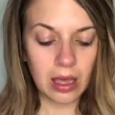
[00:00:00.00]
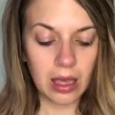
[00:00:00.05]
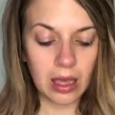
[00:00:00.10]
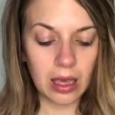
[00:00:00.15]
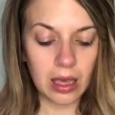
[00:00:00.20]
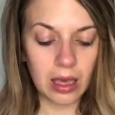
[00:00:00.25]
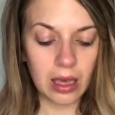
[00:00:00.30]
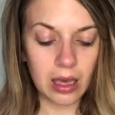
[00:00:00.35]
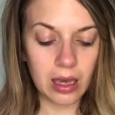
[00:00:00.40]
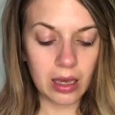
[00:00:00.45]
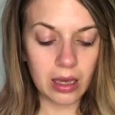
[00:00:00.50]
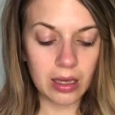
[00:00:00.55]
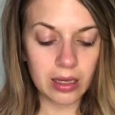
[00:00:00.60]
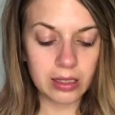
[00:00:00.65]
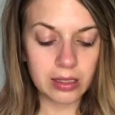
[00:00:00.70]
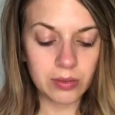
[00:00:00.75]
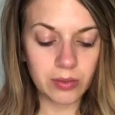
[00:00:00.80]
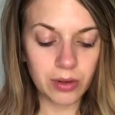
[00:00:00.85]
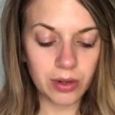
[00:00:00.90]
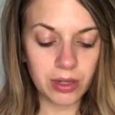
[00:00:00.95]

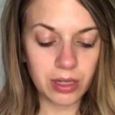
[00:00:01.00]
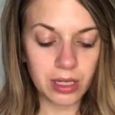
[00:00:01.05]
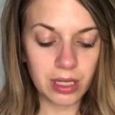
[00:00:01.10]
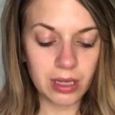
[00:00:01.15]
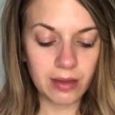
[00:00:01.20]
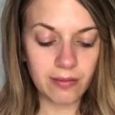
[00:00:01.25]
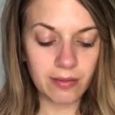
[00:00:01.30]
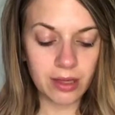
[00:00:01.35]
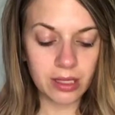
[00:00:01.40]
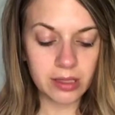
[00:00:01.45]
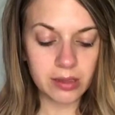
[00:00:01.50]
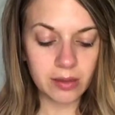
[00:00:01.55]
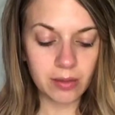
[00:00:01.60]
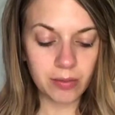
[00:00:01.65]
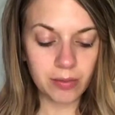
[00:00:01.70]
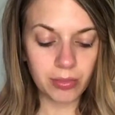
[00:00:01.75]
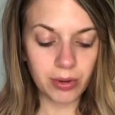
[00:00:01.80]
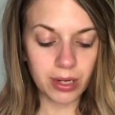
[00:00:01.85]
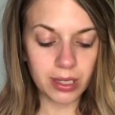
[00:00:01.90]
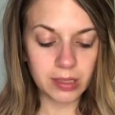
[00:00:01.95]
And we're going to give this
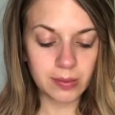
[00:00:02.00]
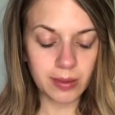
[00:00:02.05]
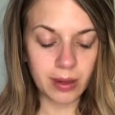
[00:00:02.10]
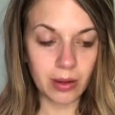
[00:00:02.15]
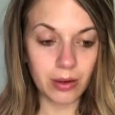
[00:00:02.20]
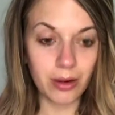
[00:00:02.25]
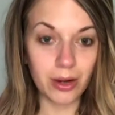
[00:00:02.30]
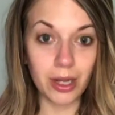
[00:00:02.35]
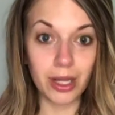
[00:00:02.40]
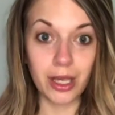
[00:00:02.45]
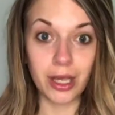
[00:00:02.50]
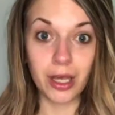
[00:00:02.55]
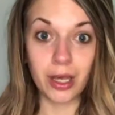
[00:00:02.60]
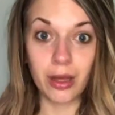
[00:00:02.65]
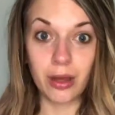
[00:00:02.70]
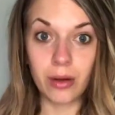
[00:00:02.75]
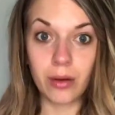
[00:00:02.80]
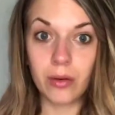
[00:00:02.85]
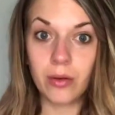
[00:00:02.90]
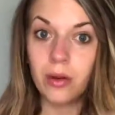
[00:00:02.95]
pressed powder a
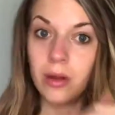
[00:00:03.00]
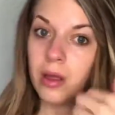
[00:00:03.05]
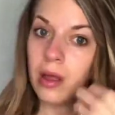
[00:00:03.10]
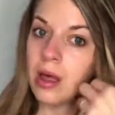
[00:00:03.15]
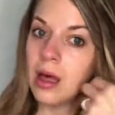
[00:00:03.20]
go.